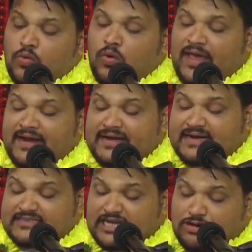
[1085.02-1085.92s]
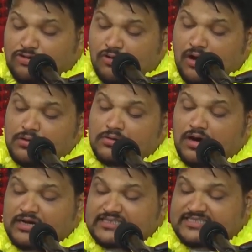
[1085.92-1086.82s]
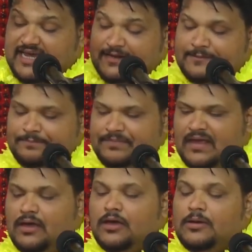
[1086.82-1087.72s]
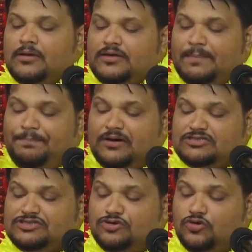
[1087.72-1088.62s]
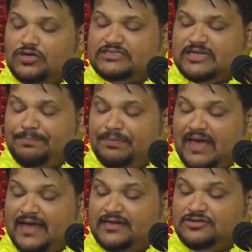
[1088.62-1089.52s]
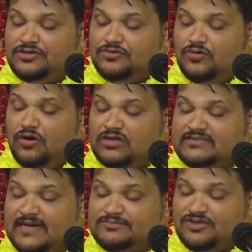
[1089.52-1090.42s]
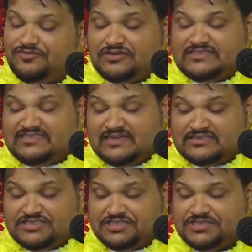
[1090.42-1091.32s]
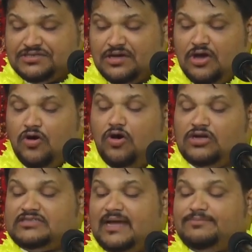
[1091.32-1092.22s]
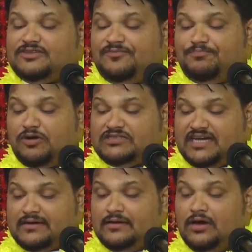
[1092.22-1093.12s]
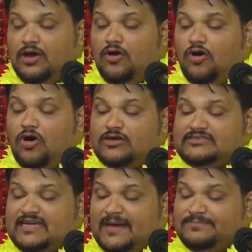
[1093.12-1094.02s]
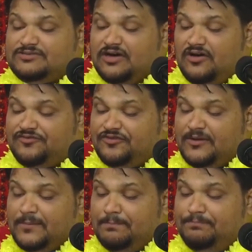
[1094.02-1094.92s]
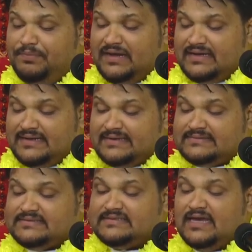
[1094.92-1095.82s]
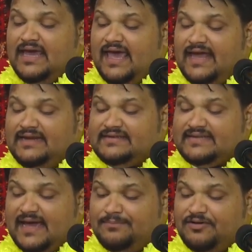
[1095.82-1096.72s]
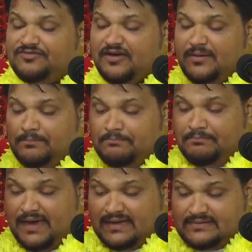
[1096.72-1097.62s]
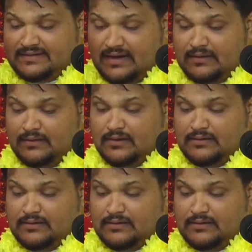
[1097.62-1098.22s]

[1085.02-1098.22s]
wearing it as a crown on his head. The person who is applying to do all types of research, all types of project, all types of buildings, any type of mental